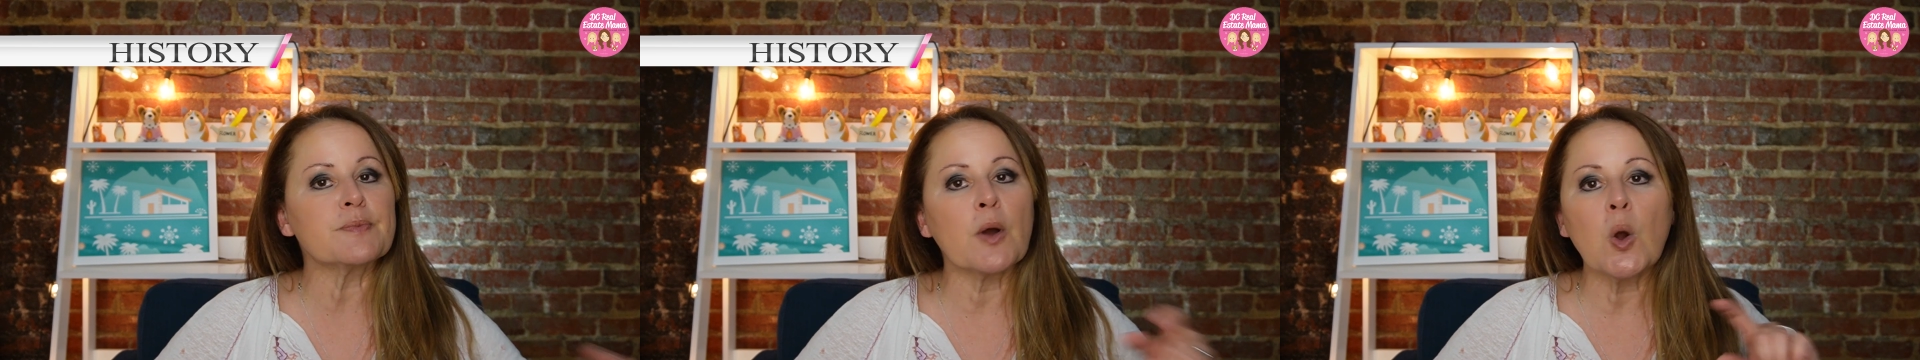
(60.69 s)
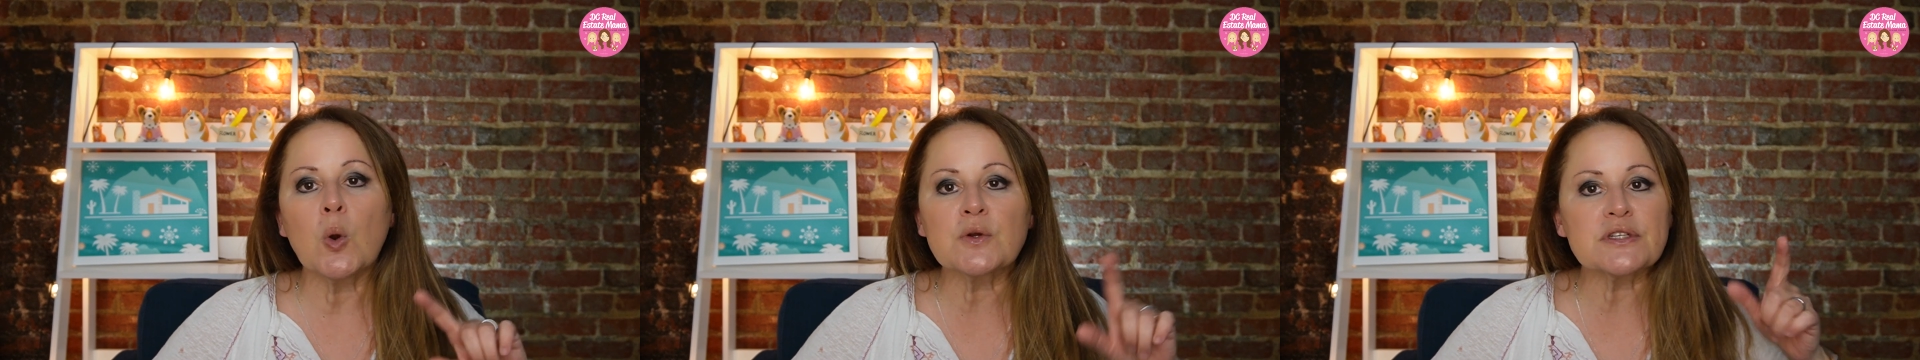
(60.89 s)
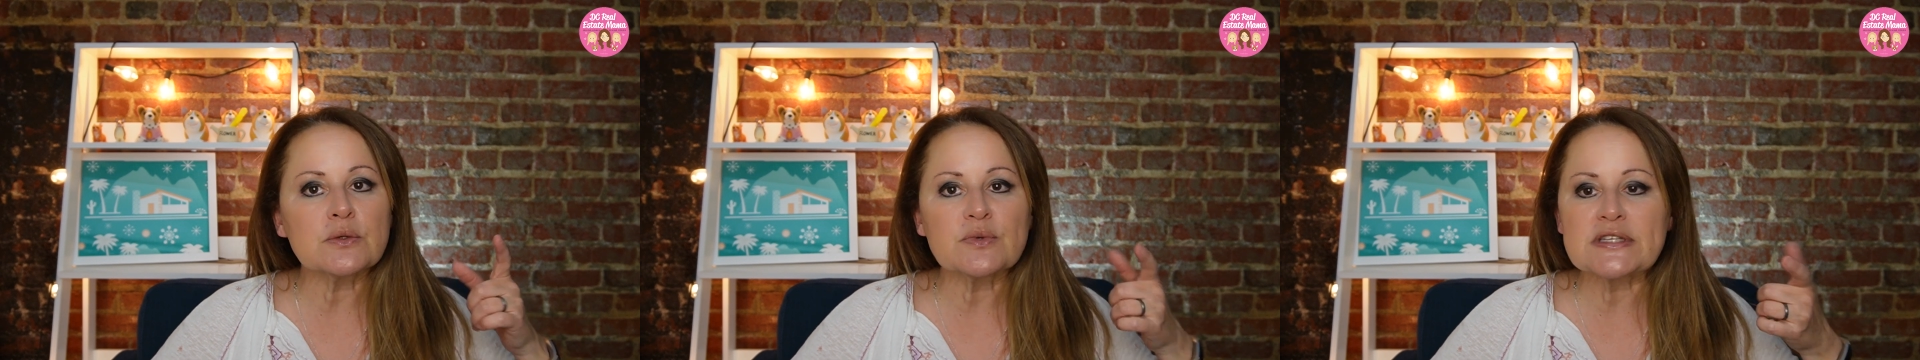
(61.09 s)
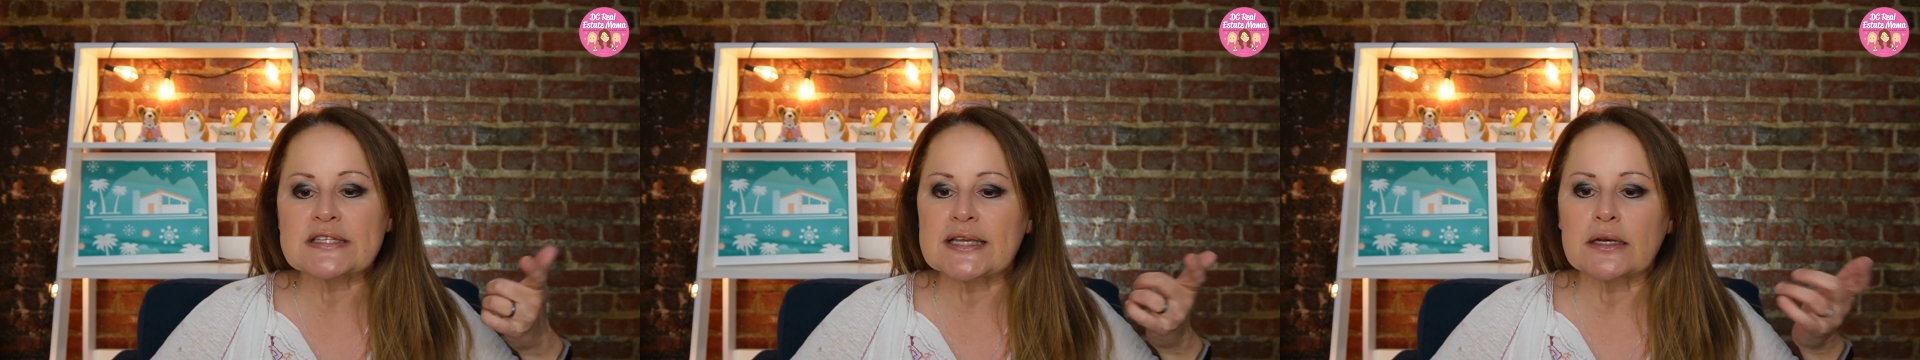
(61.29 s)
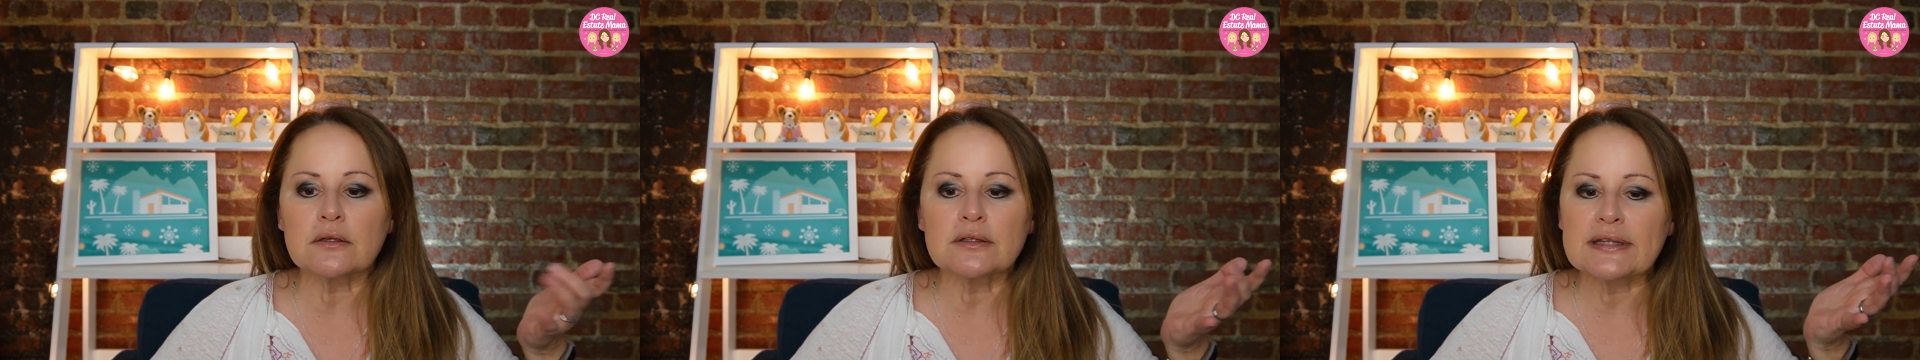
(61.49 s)
but Oakton was
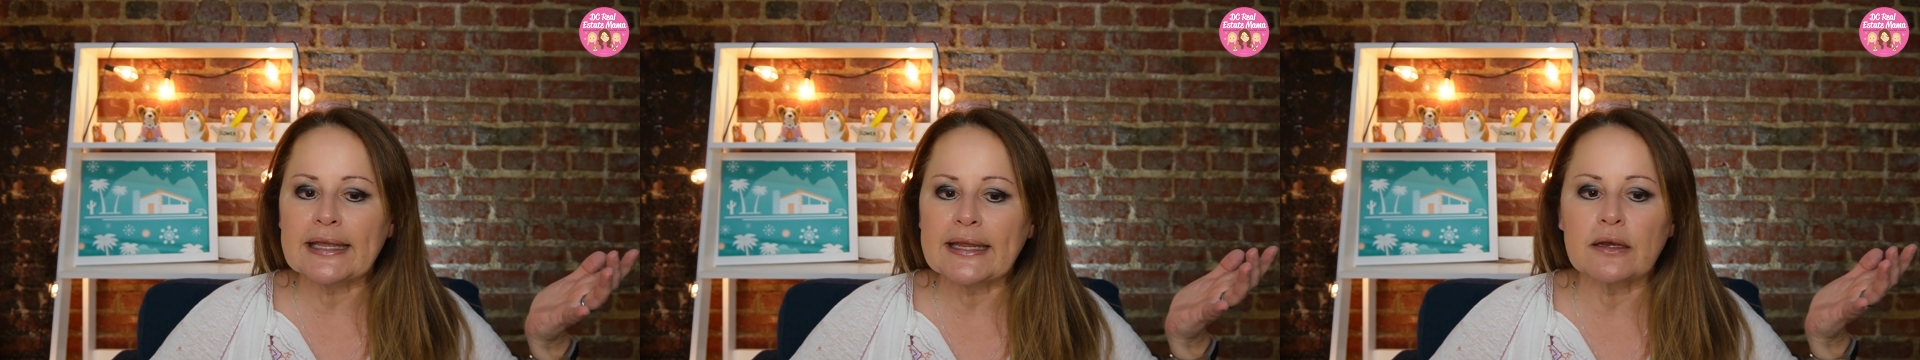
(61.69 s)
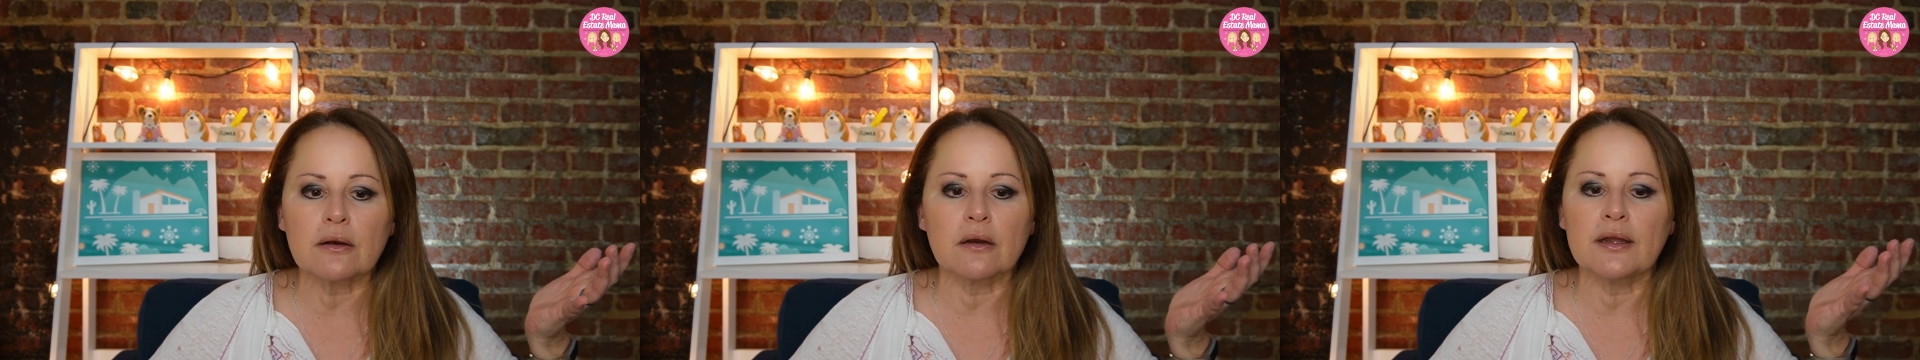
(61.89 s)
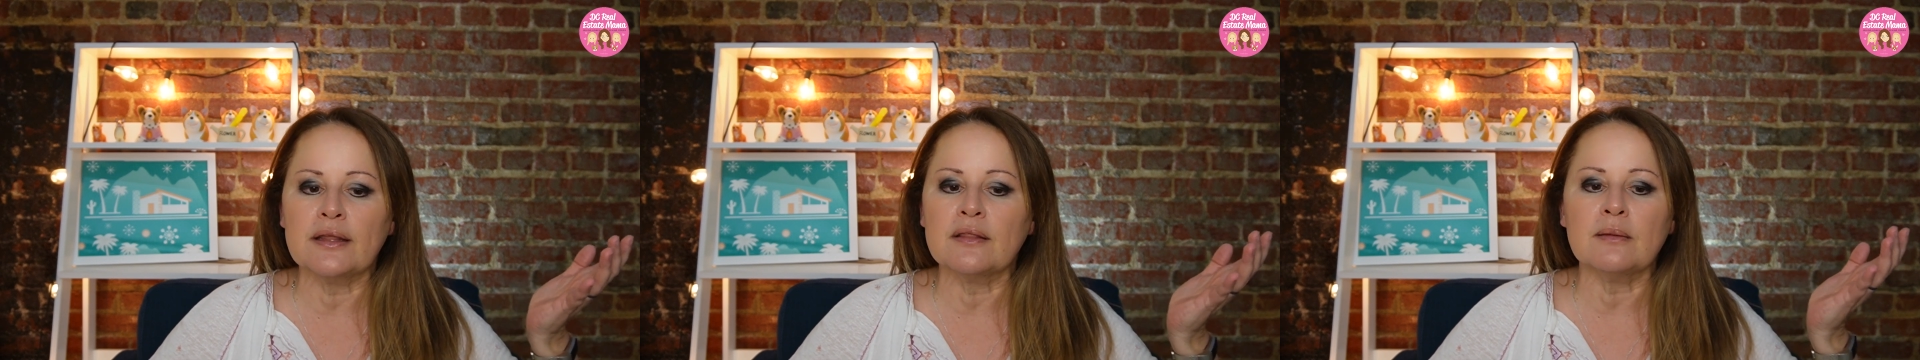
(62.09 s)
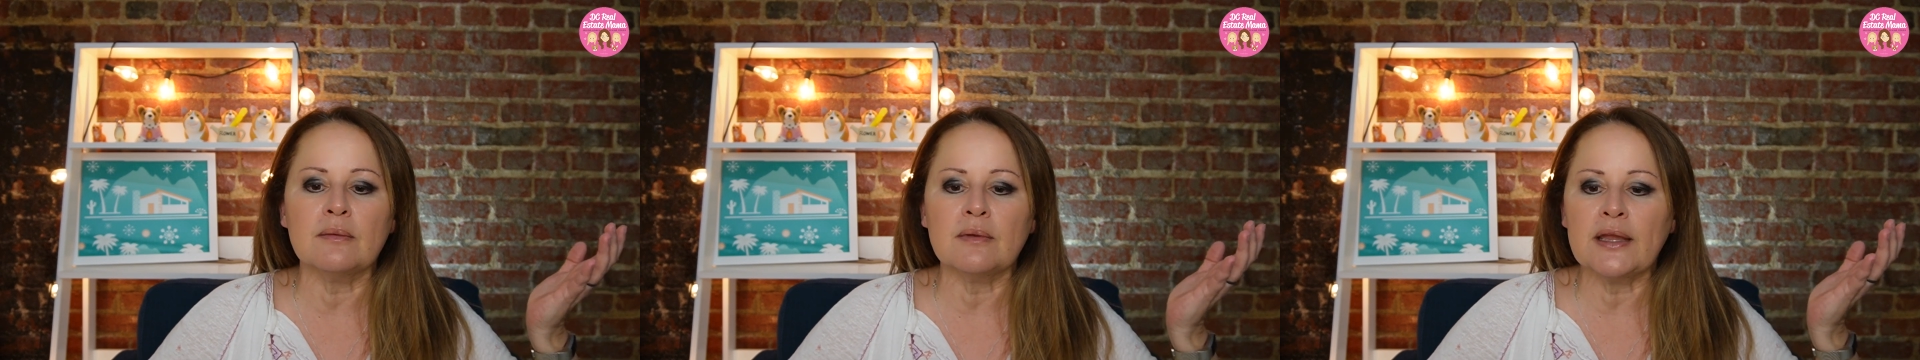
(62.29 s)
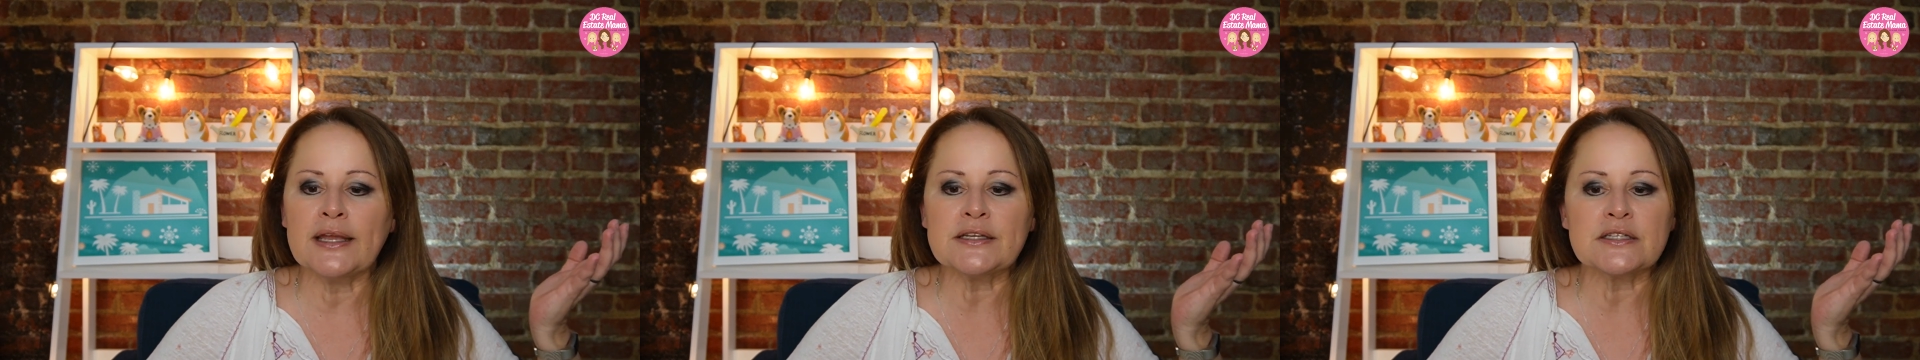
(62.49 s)
settled later in
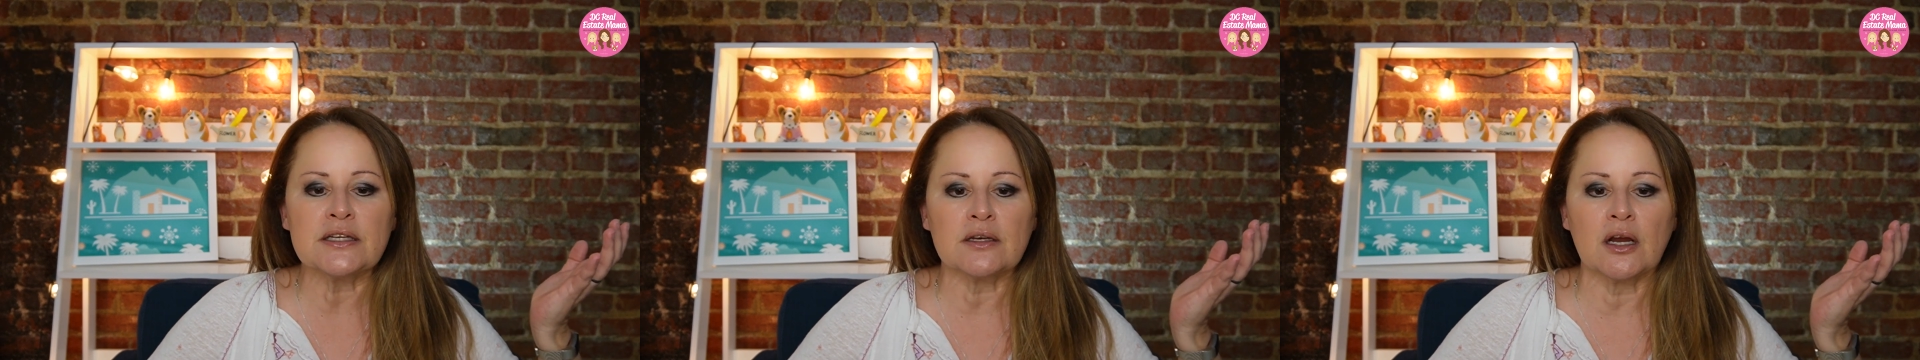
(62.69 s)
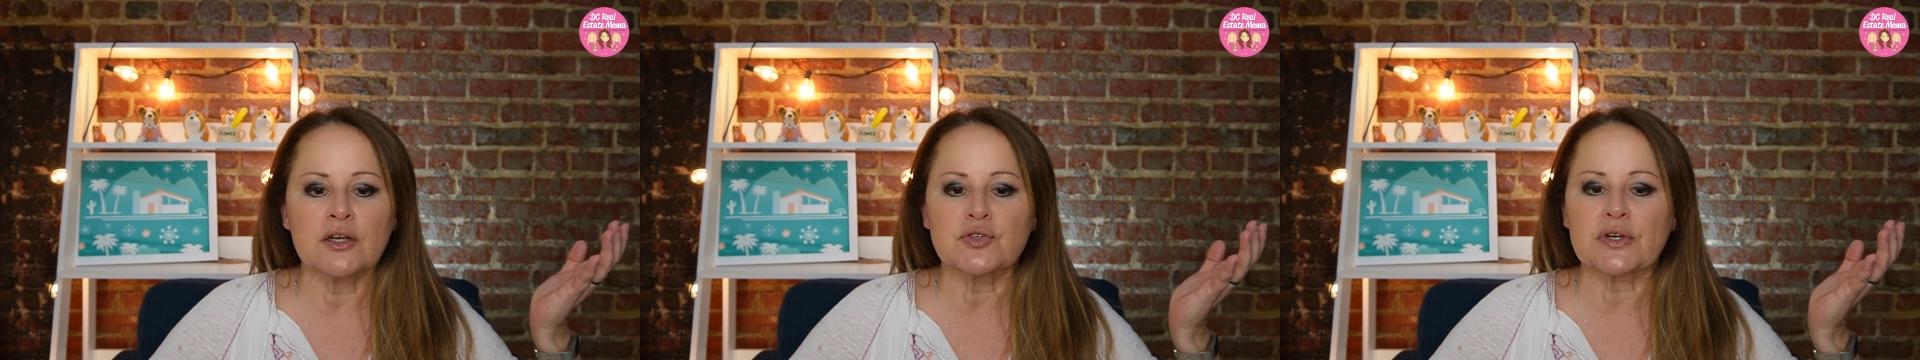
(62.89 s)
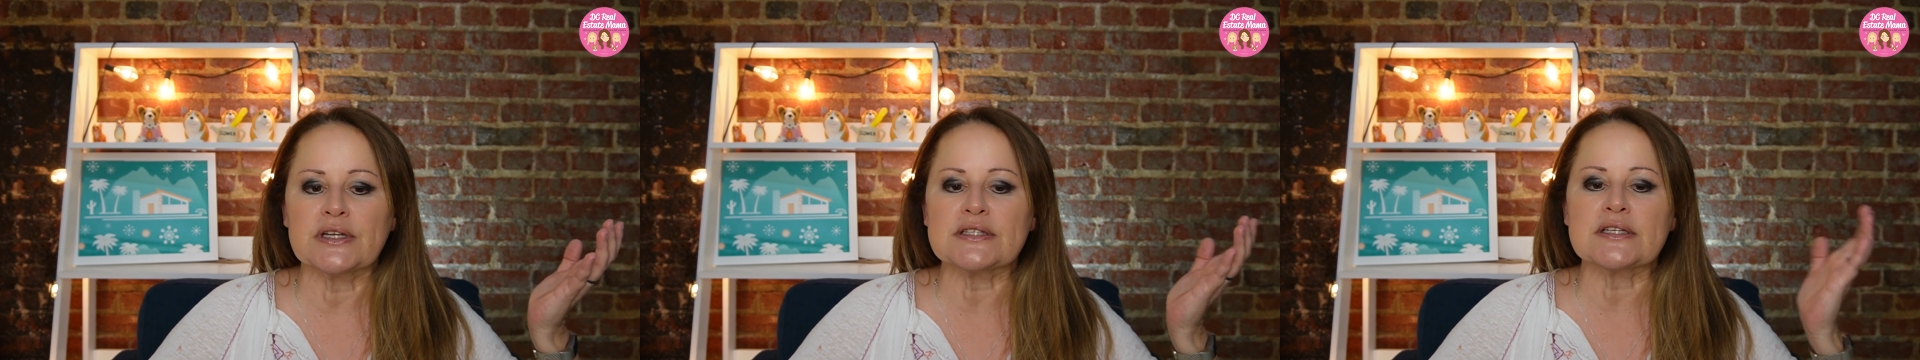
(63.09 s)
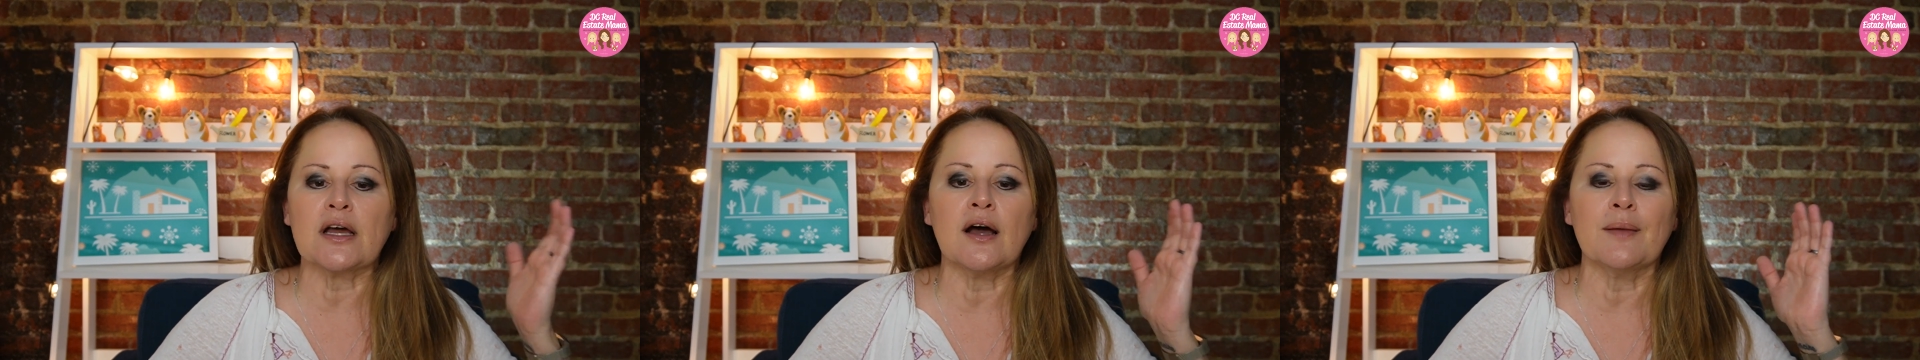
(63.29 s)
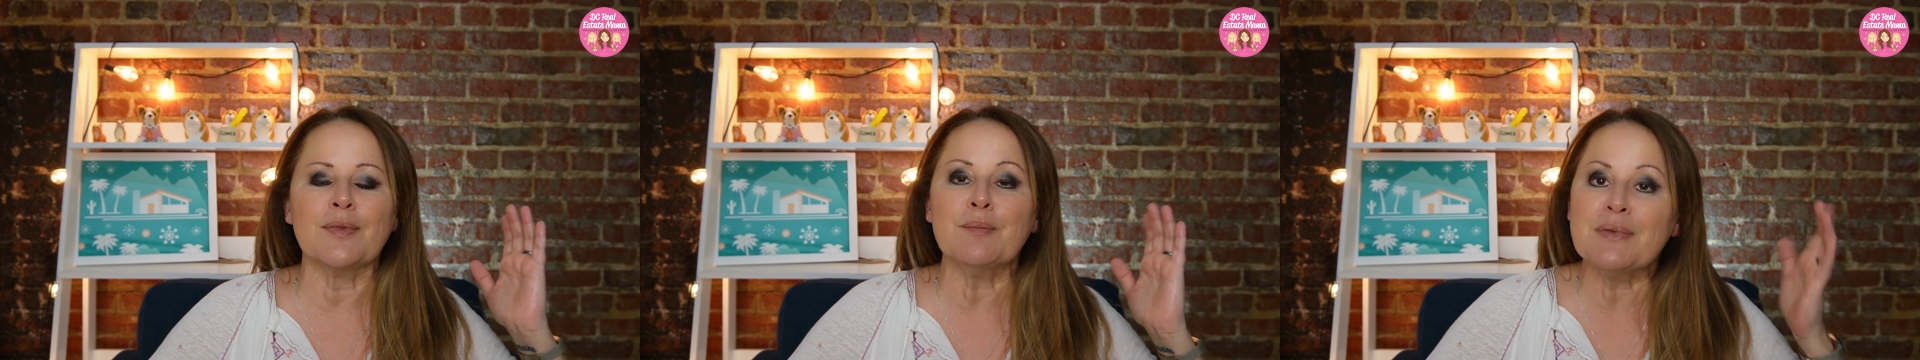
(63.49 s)
the 1800s. The